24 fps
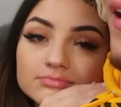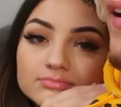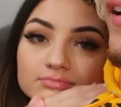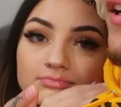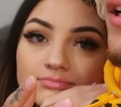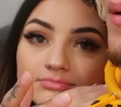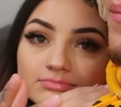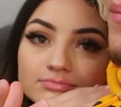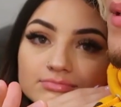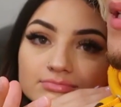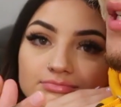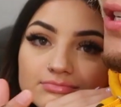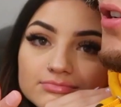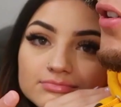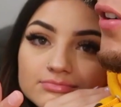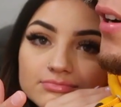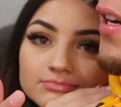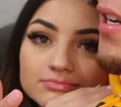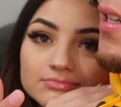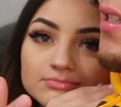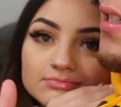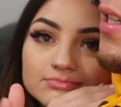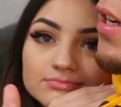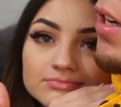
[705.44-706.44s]

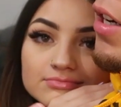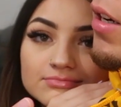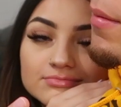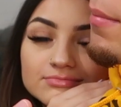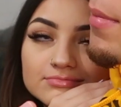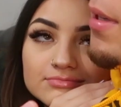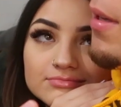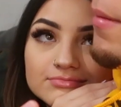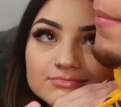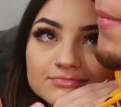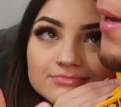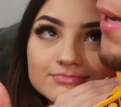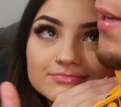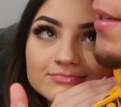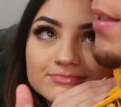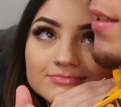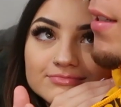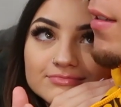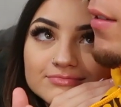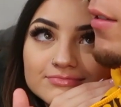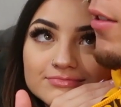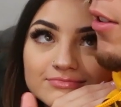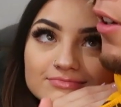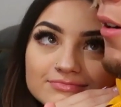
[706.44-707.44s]

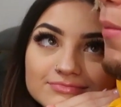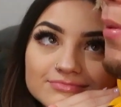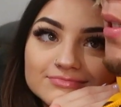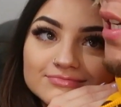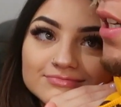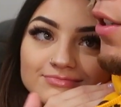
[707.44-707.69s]
(not speaking)